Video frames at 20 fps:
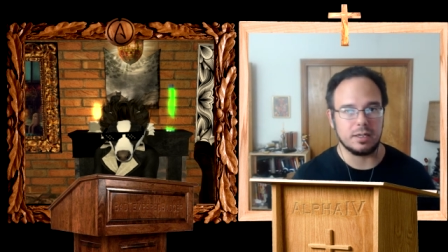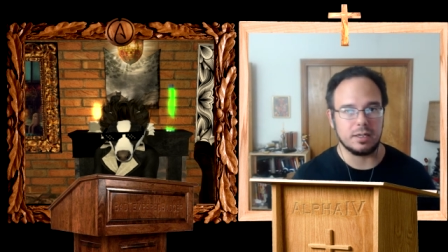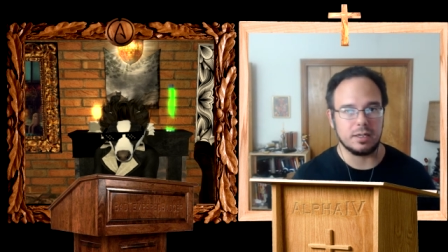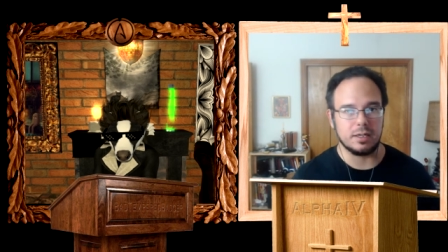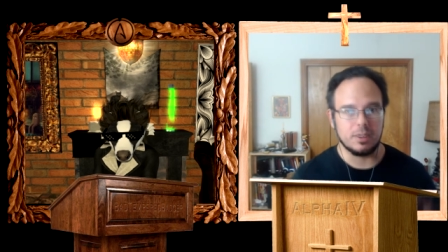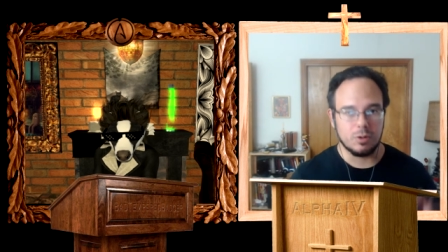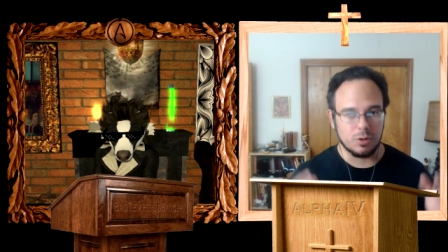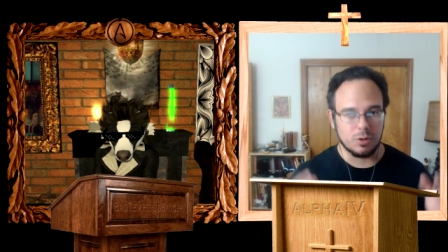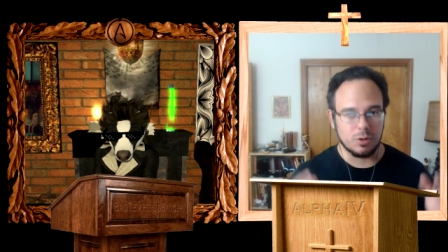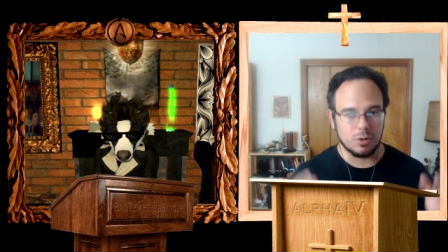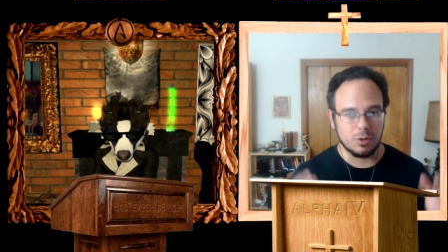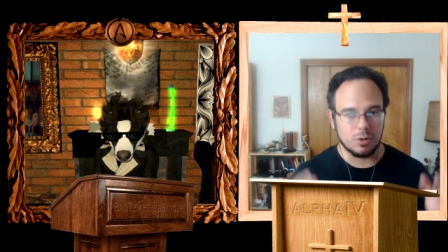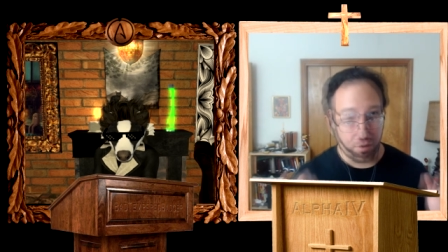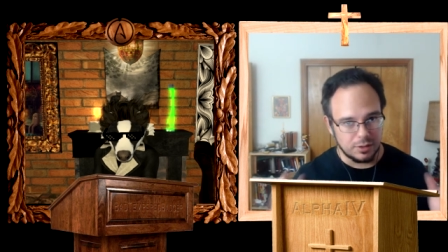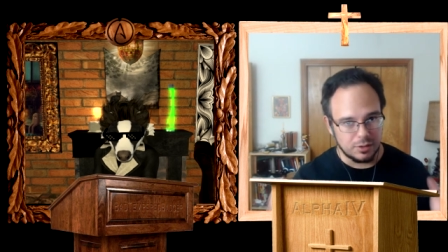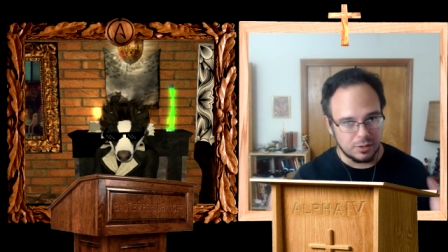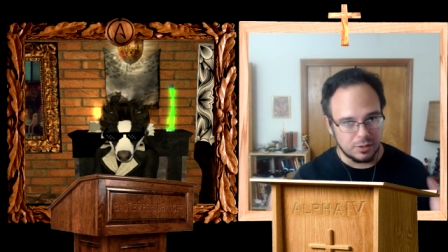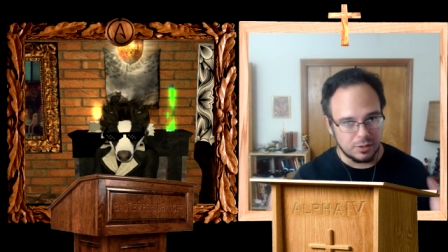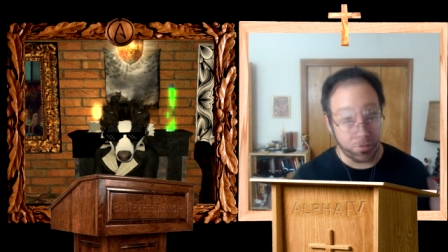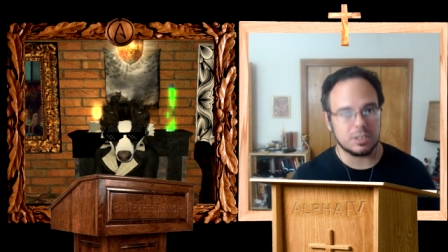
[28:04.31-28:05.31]
where all they
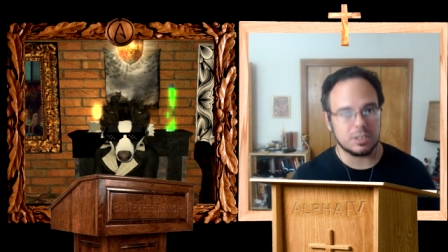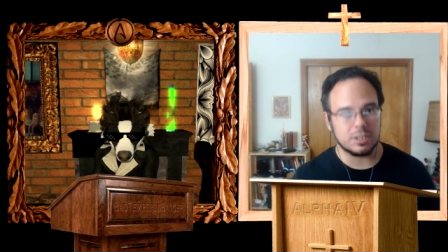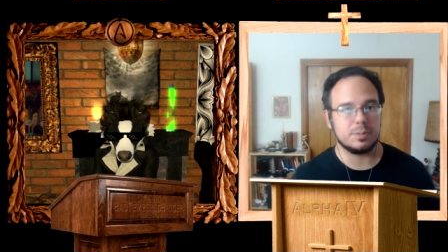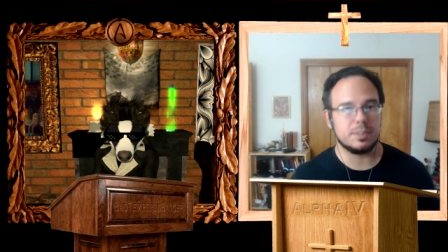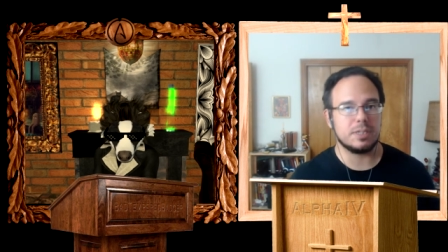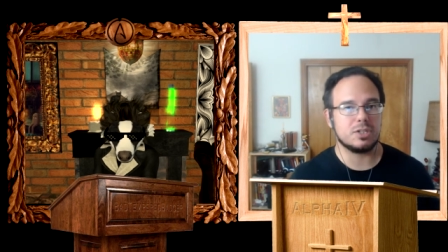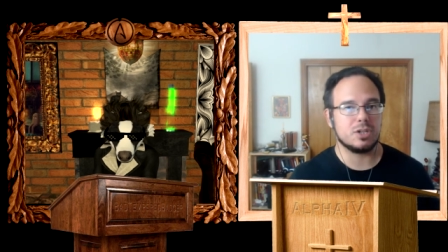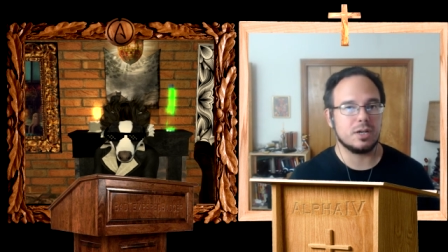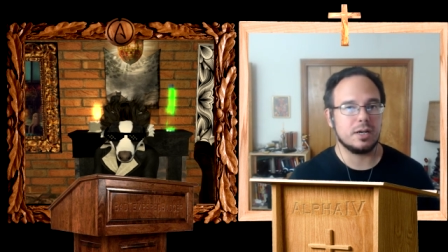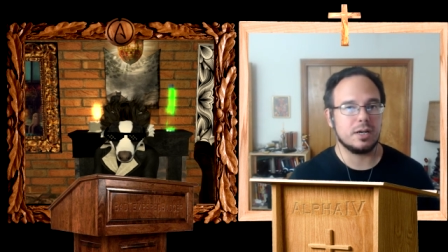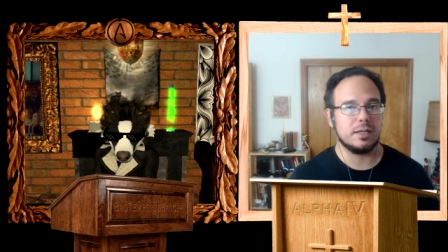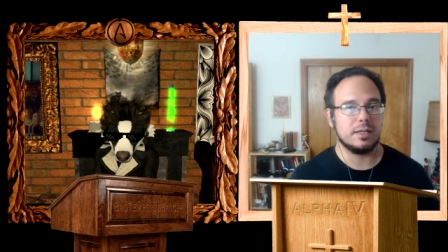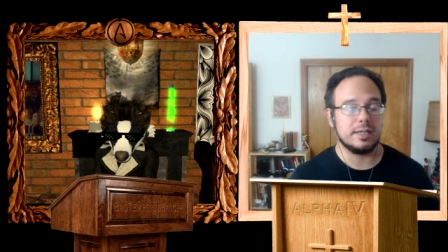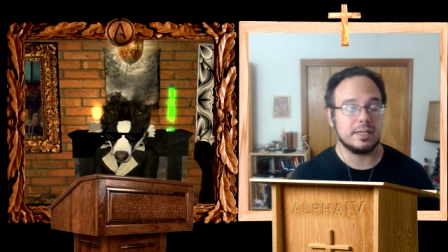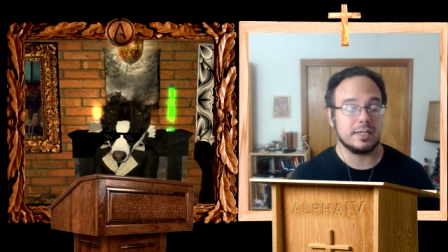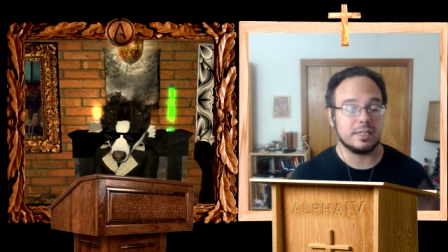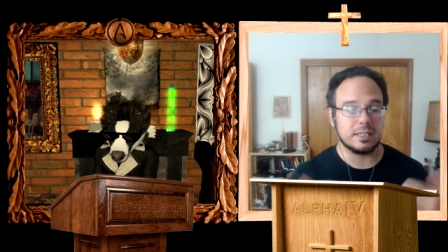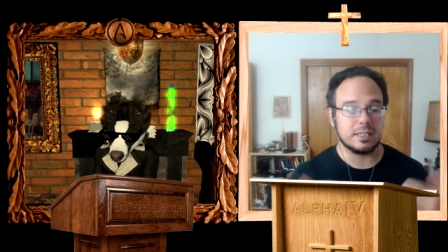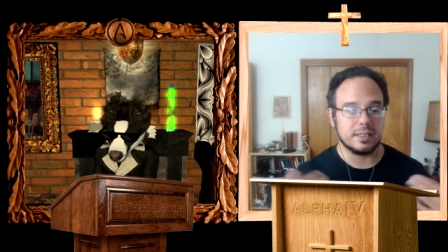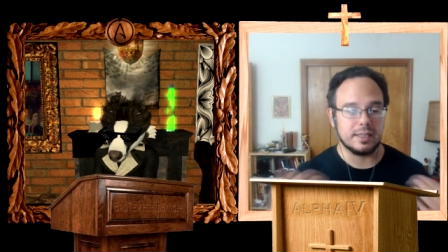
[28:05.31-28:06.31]
do is they speak
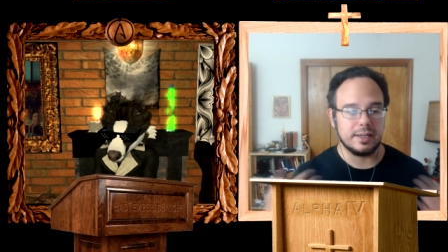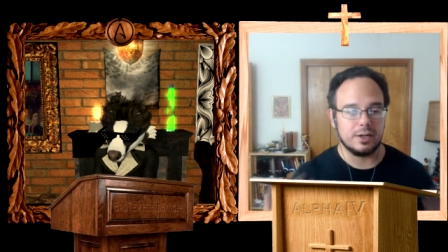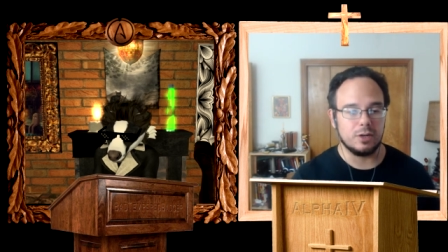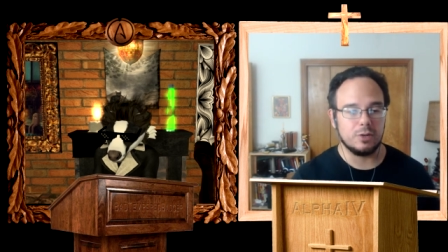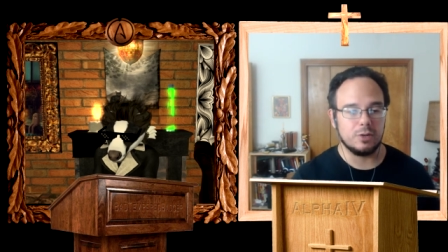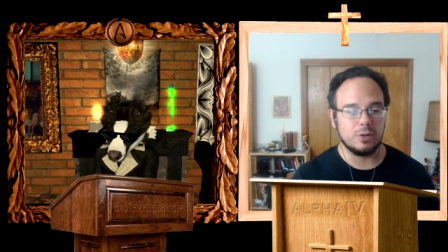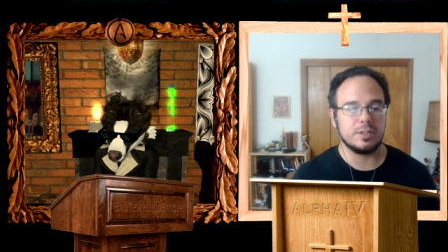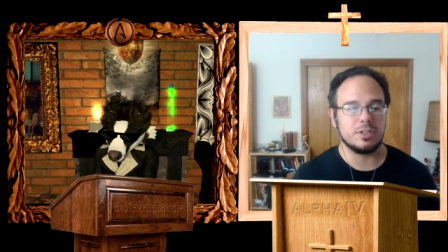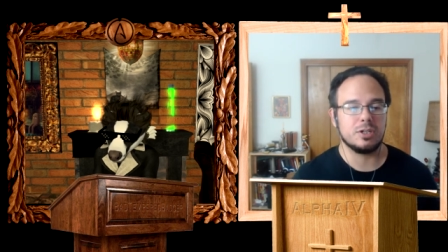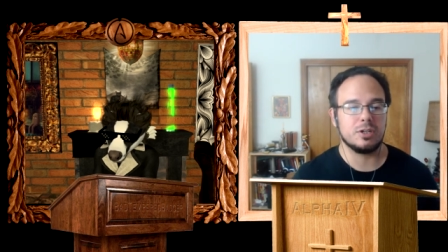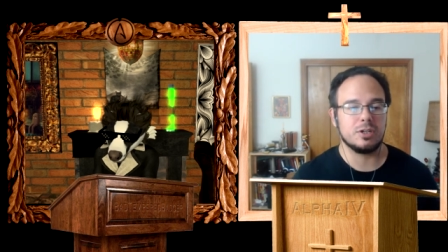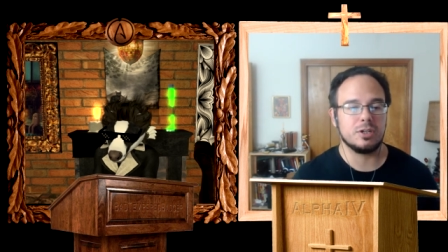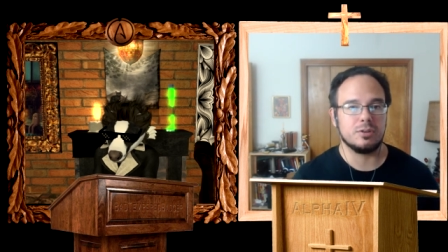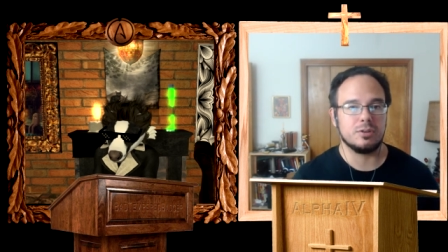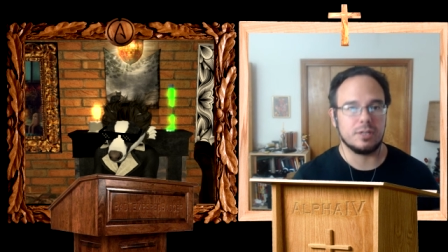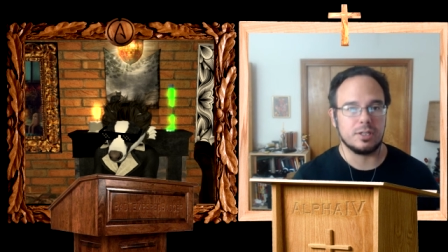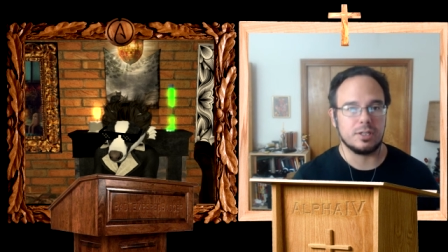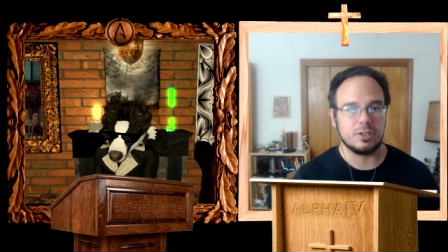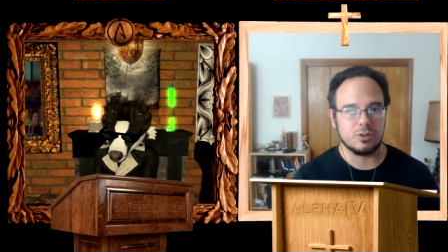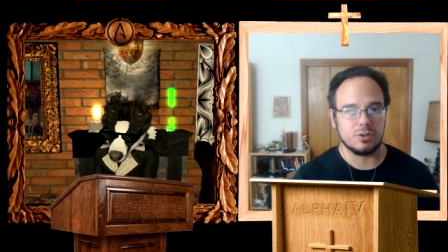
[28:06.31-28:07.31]
Chinese and they help each other
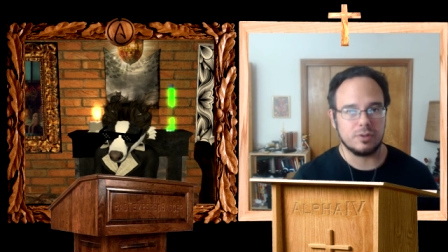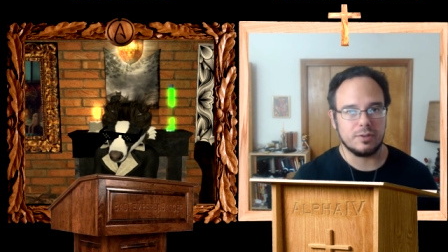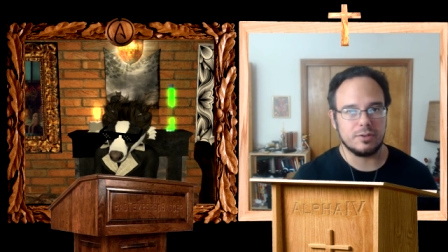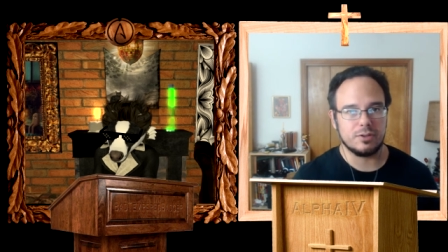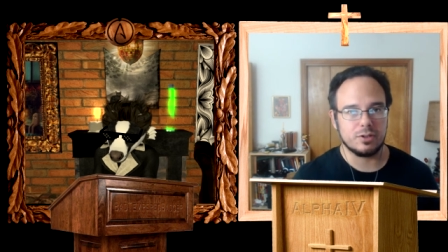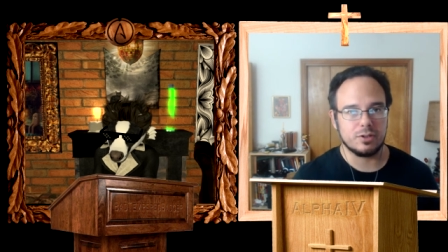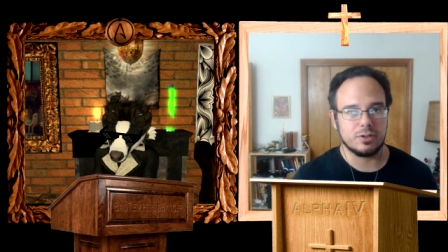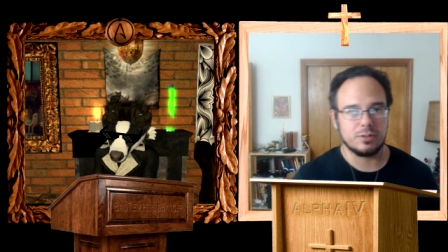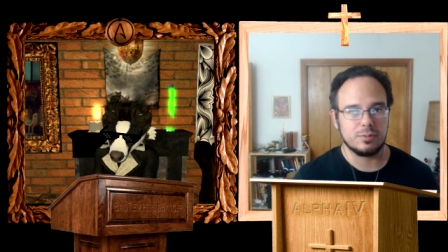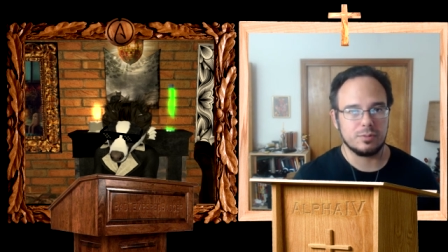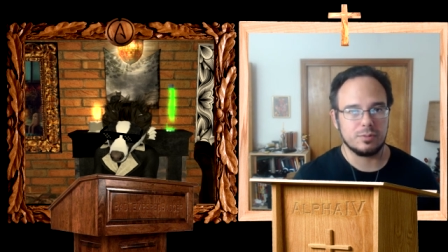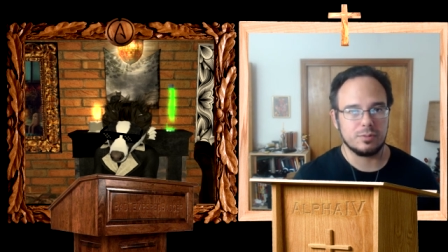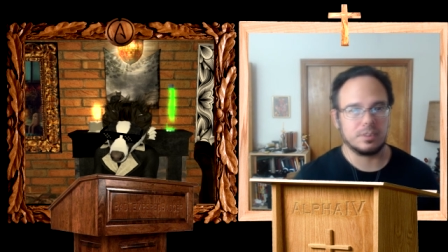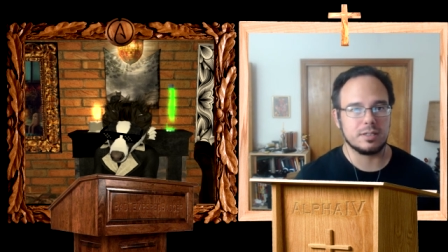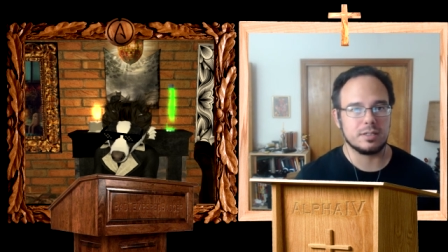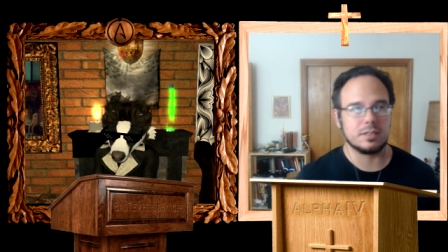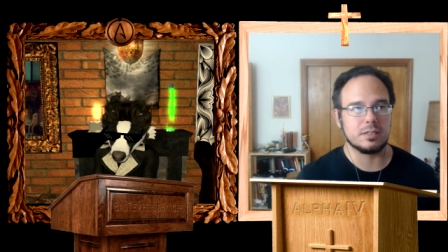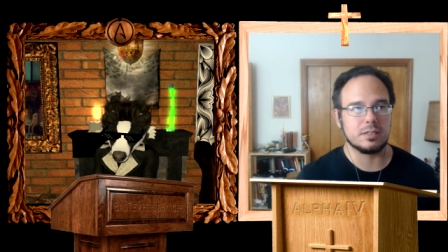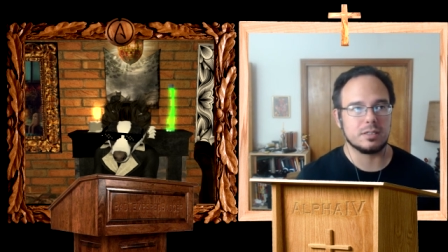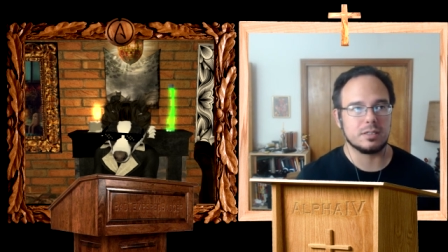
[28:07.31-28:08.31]
and they drive each other to
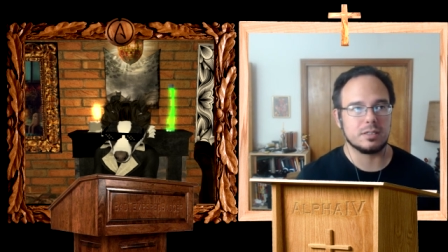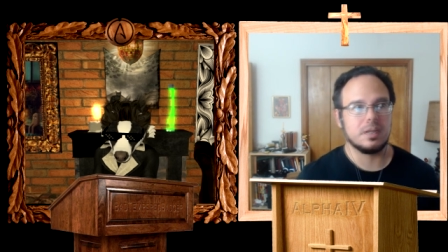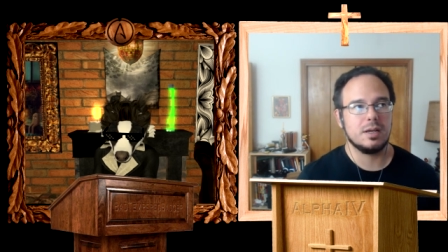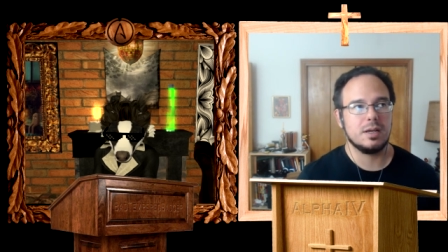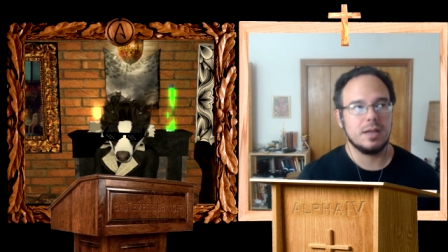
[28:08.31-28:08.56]
places